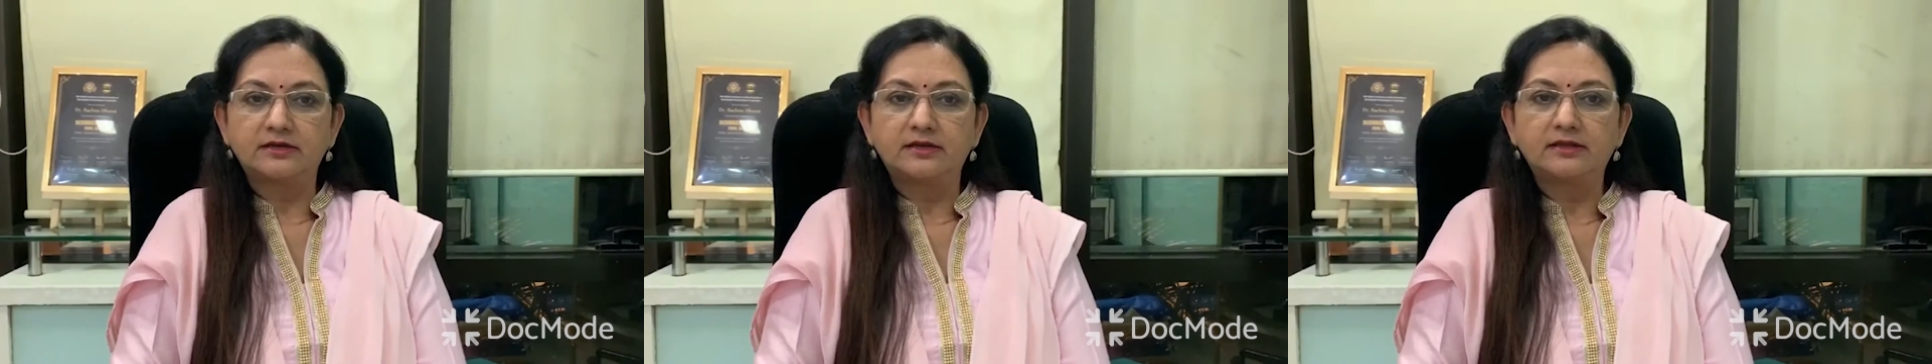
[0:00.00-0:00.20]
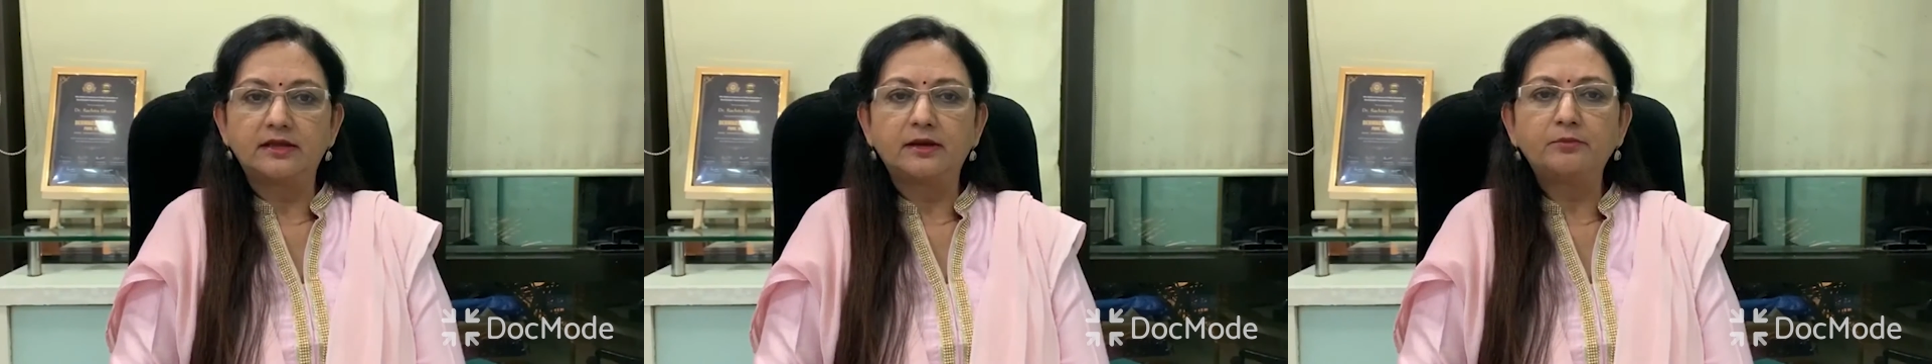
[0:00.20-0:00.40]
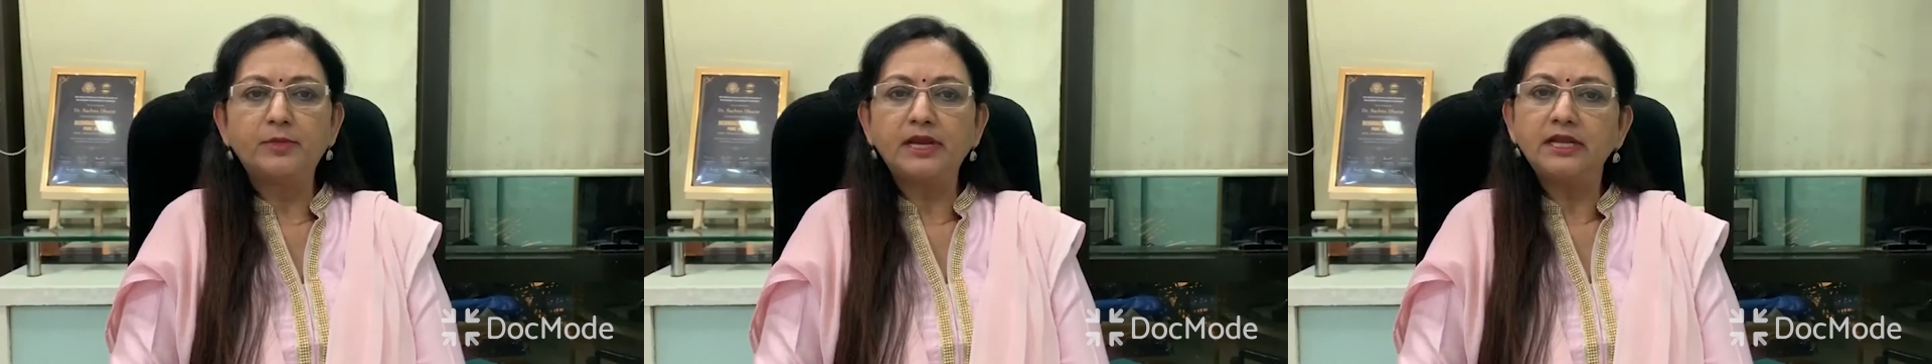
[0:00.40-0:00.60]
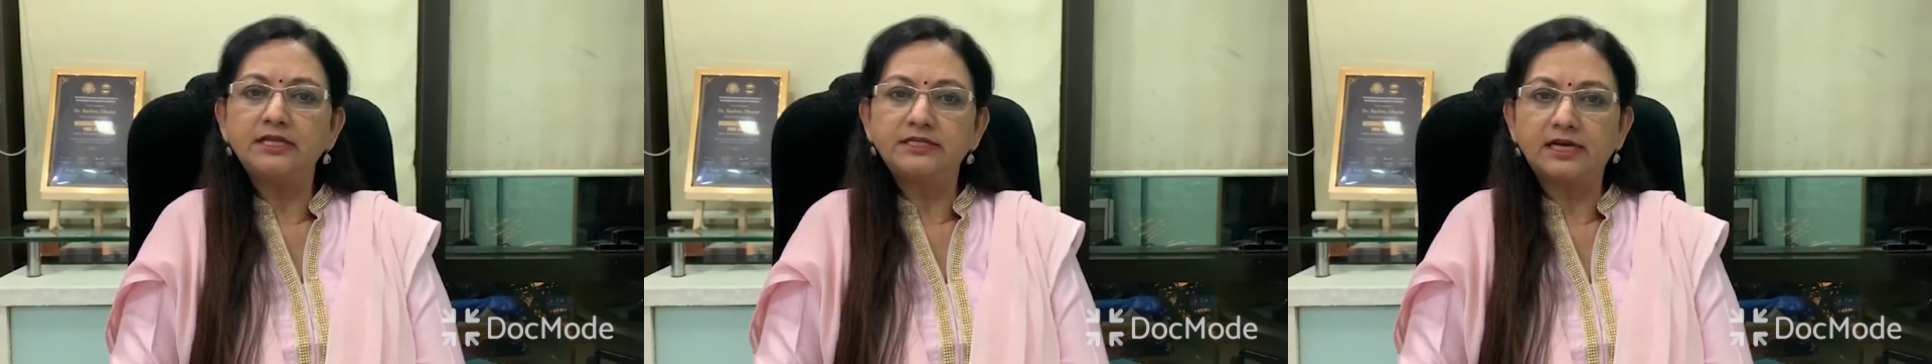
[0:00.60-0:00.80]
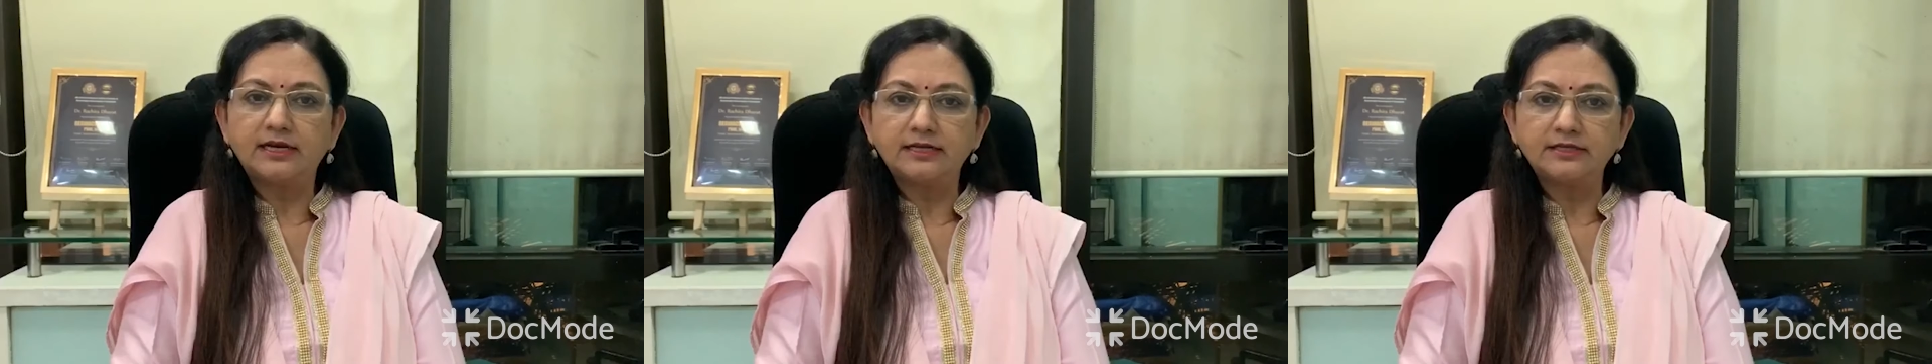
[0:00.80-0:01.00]
There are many
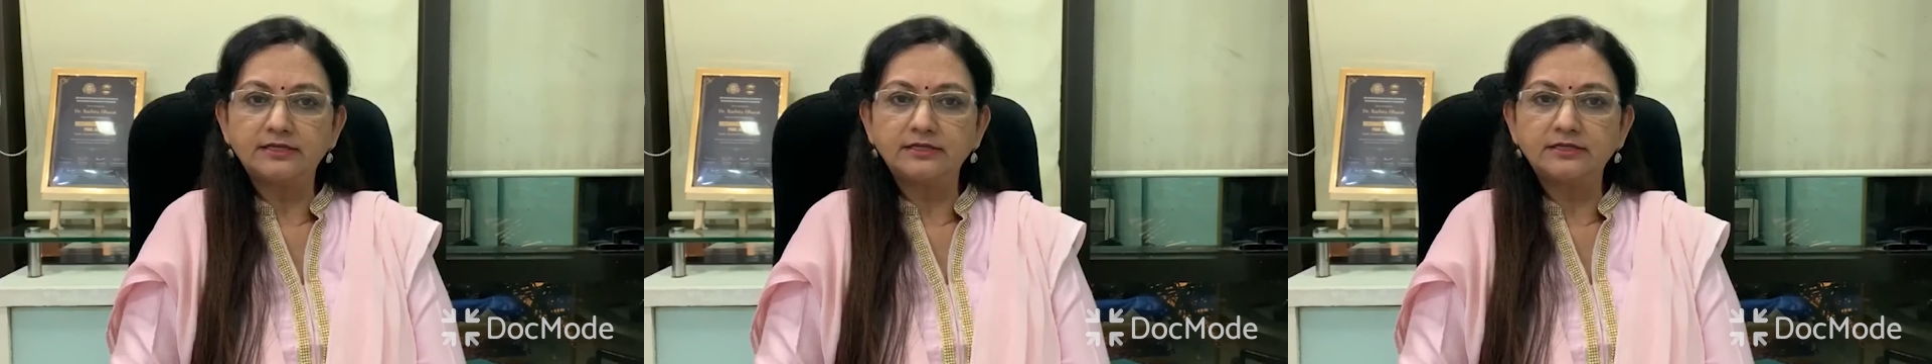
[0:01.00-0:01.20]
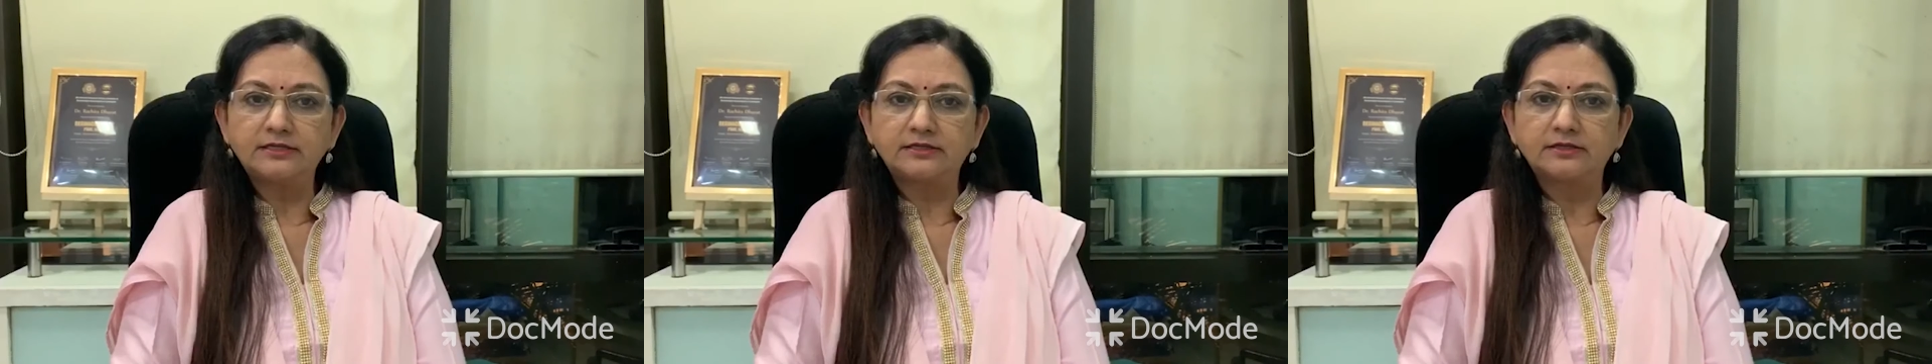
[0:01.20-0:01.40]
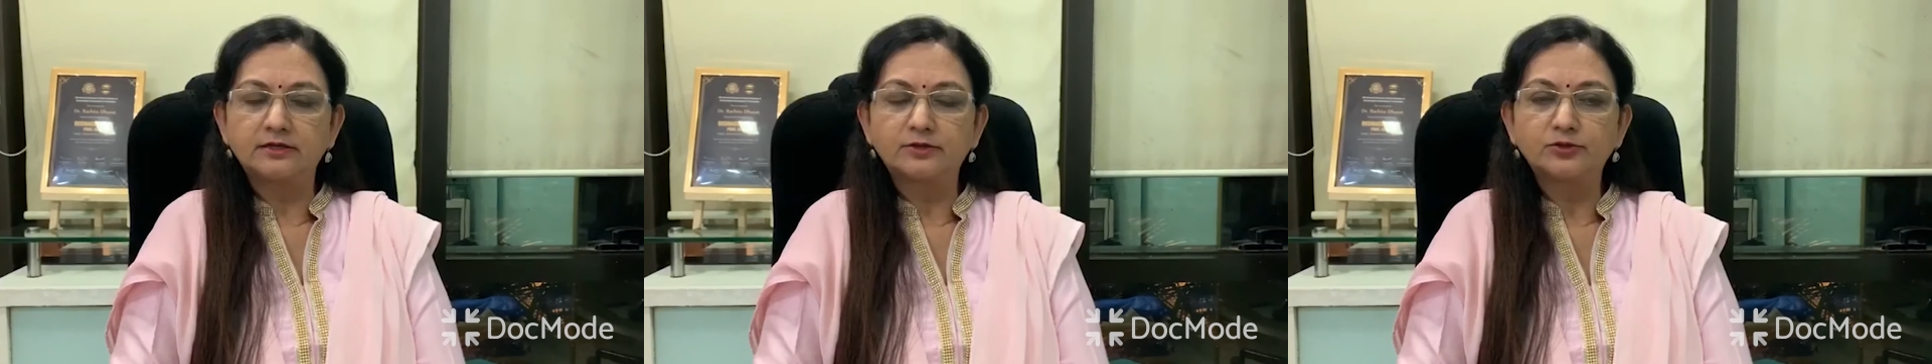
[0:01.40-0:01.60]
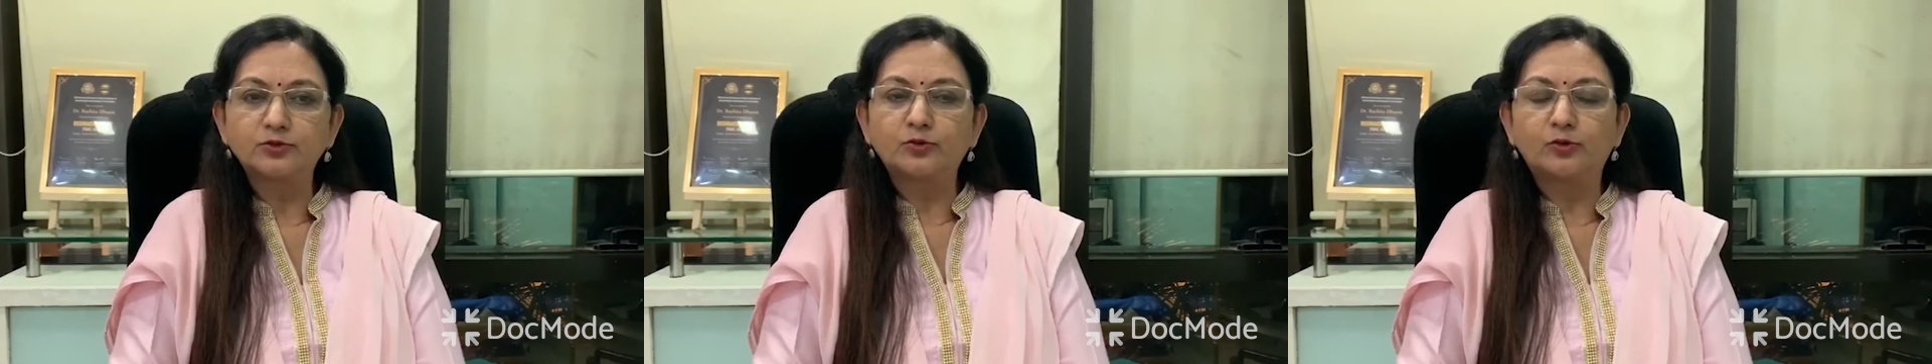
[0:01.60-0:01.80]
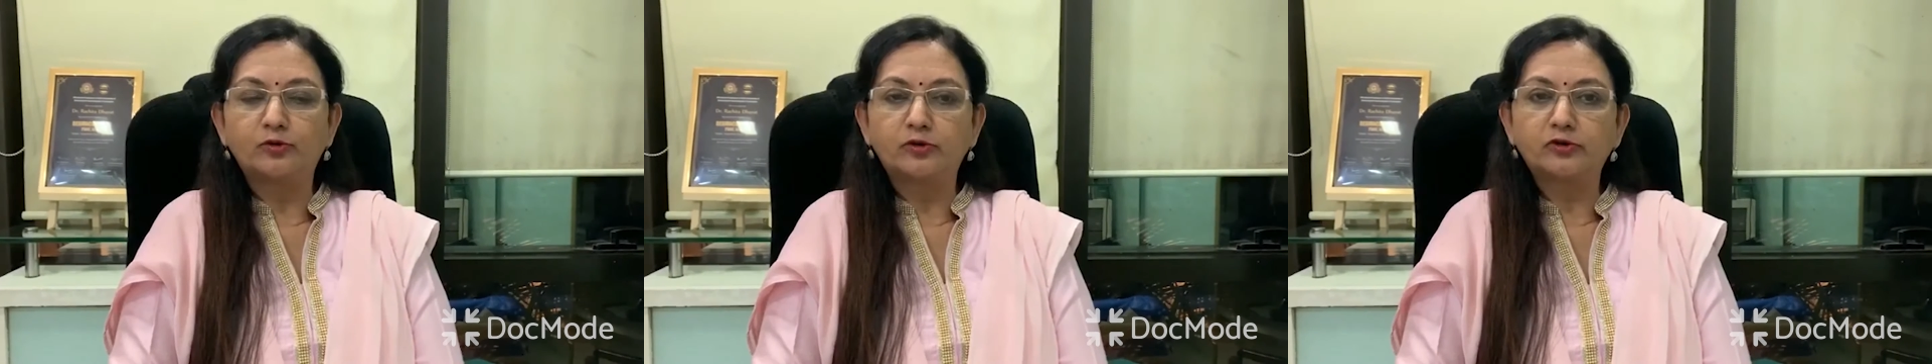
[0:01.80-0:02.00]
challenges to
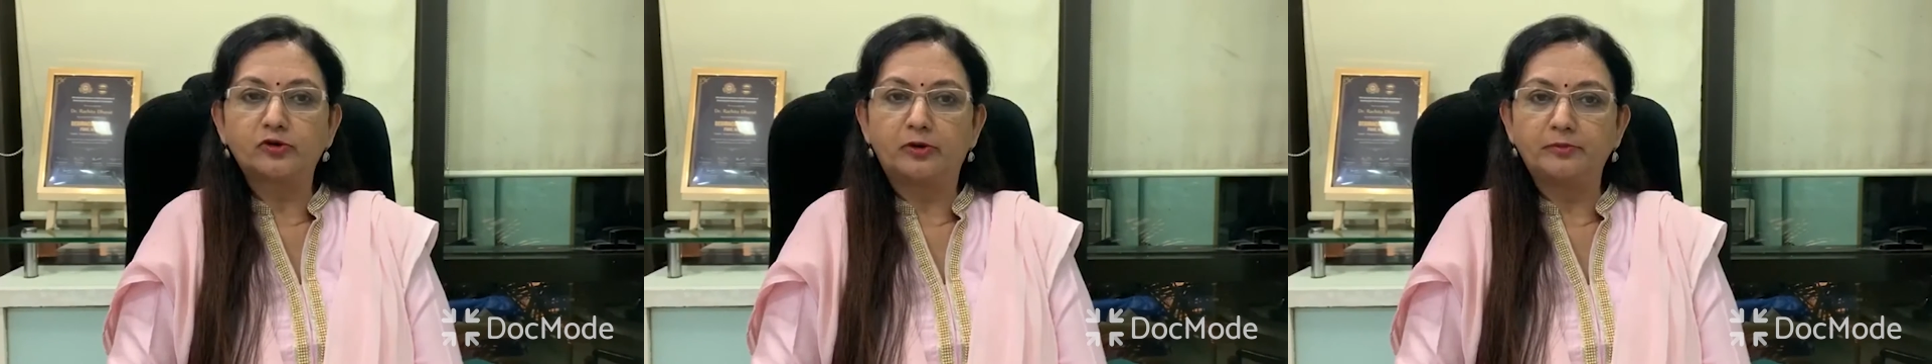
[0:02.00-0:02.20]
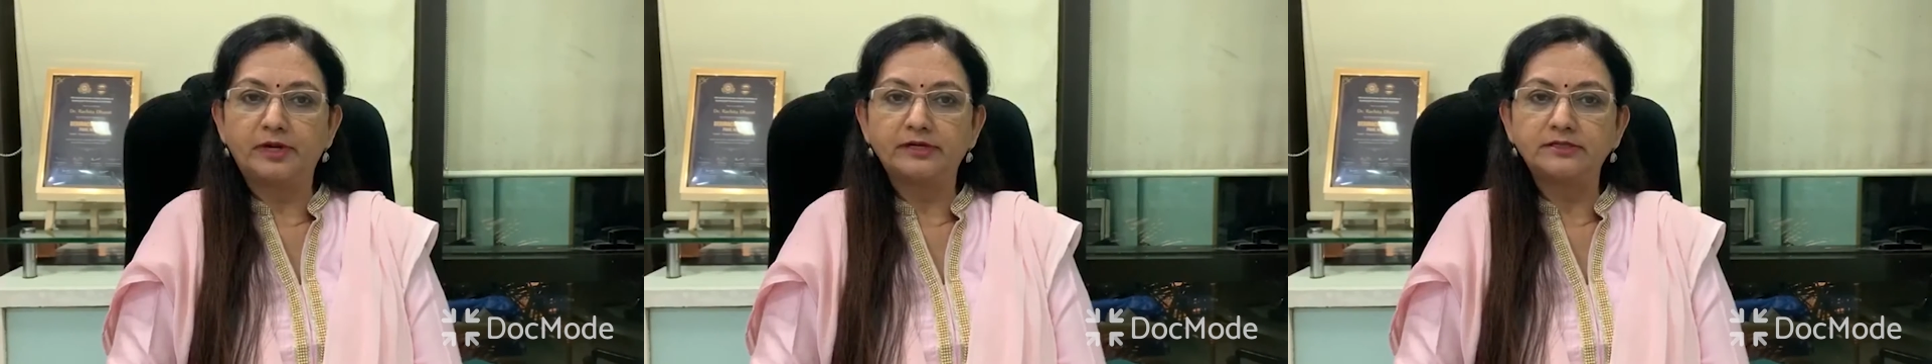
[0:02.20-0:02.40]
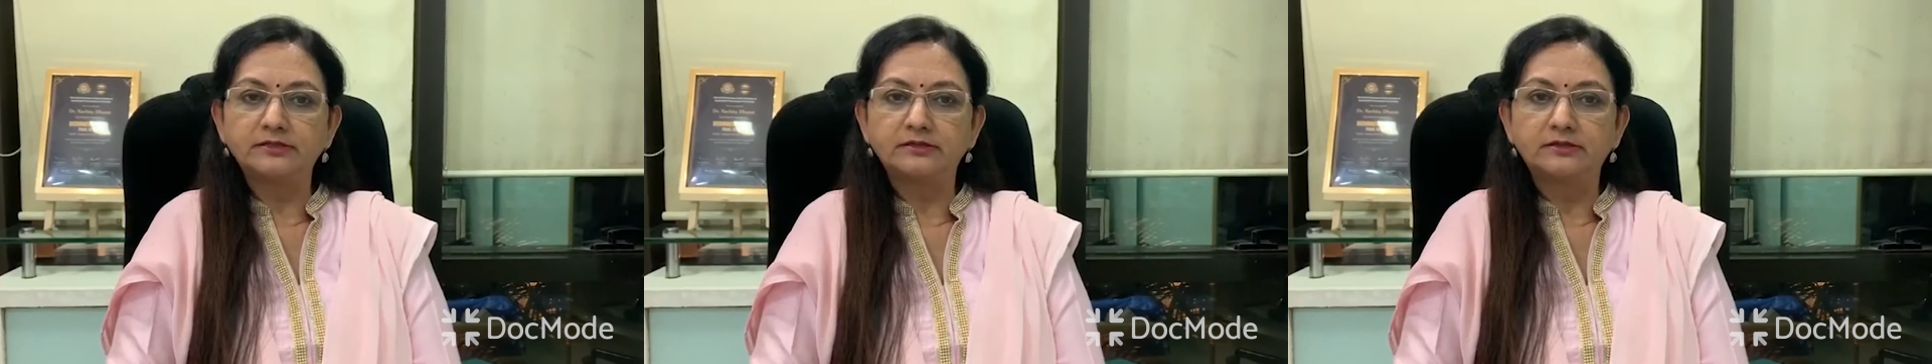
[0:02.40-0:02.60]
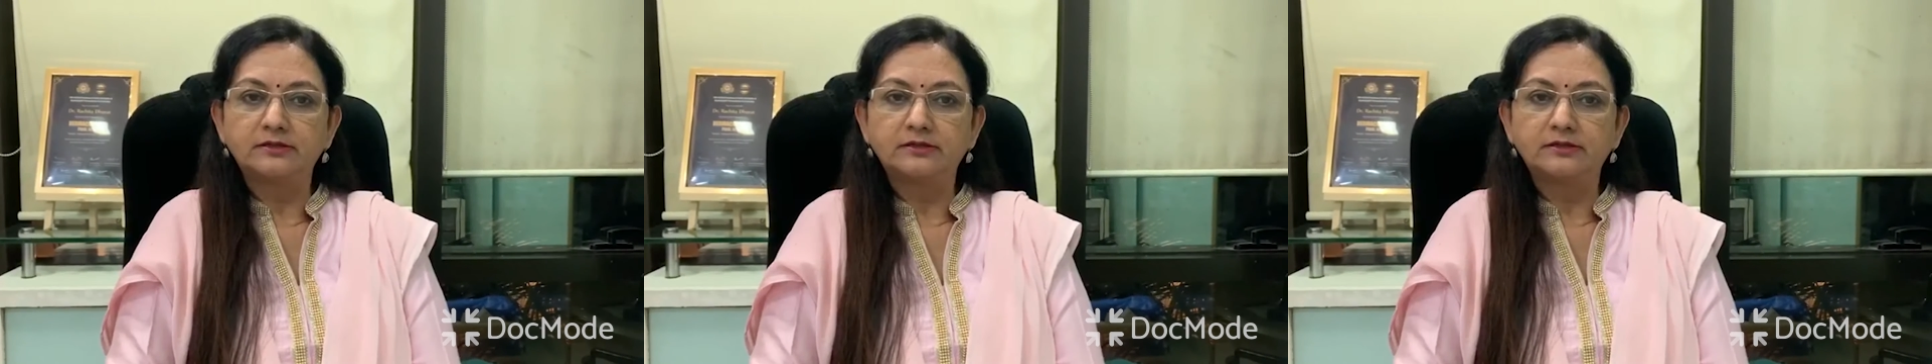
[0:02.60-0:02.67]
overcome it.